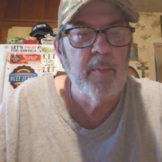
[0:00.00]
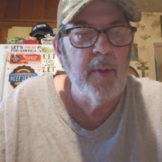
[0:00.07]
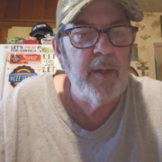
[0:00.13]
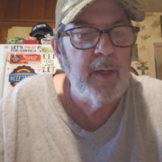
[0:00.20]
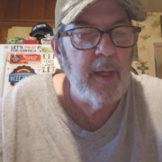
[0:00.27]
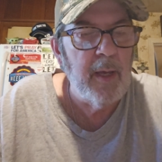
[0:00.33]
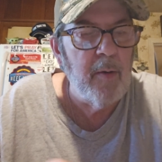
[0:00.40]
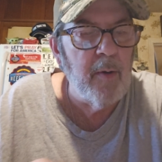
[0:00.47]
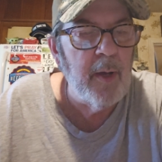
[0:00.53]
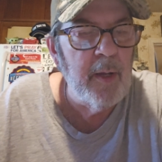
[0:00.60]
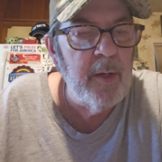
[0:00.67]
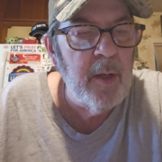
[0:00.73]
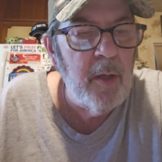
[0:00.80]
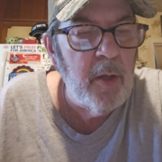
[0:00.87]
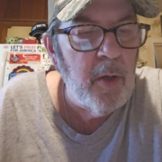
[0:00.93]
But now
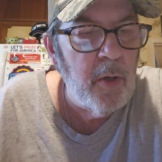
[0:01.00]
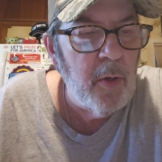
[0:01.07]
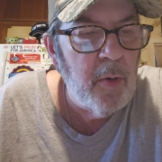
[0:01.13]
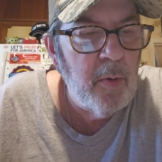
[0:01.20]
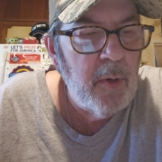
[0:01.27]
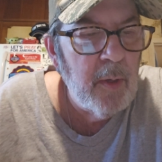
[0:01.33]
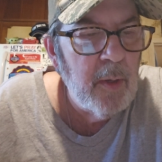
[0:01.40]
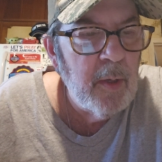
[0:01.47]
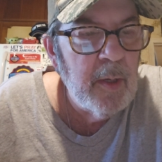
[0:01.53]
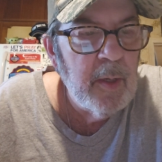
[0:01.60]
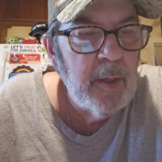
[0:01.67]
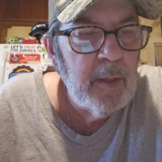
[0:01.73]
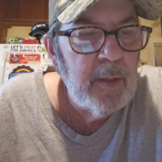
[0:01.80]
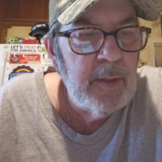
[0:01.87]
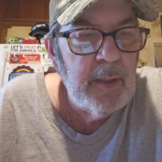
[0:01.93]
I know
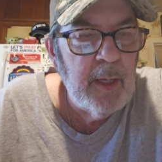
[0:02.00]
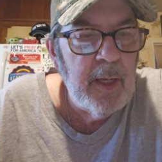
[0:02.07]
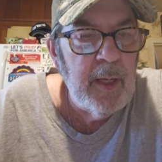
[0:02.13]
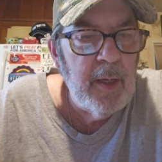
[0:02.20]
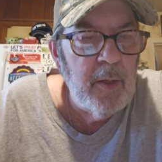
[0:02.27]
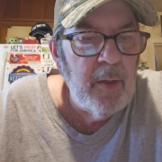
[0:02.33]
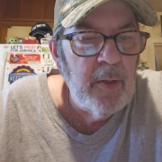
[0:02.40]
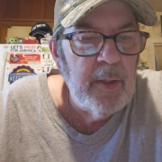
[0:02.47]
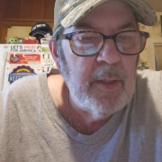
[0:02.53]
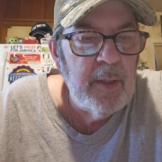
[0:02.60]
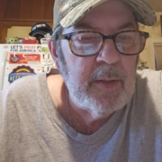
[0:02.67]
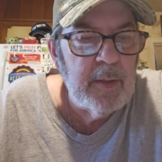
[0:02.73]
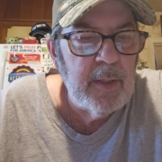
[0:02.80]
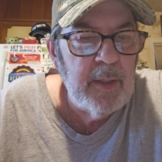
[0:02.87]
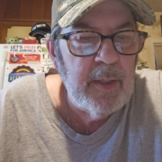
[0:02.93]
Yale
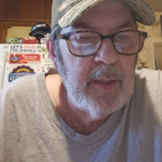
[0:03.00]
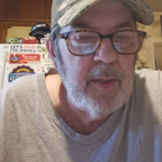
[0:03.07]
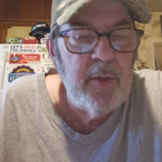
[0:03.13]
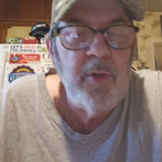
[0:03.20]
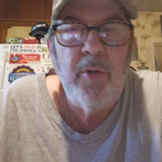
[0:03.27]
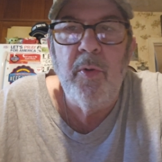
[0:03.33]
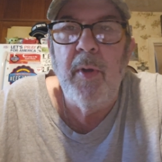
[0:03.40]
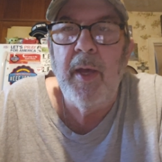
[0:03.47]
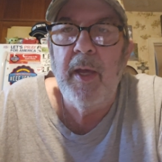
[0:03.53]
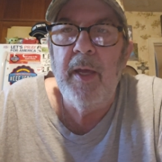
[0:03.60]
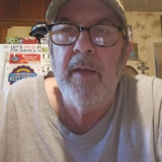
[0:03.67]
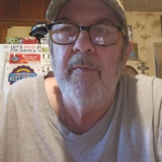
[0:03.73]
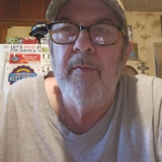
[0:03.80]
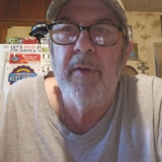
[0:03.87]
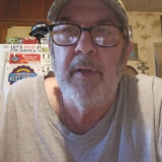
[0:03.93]
is in New
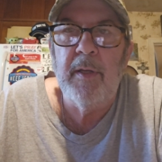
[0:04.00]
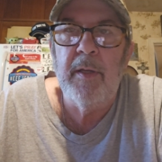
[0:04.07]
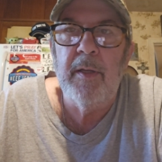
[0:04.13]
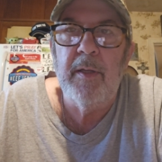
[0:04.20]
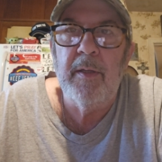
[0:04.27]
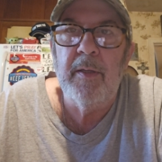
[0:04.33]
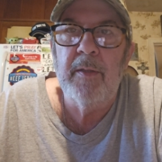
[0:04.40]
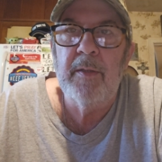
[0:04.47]
Haven.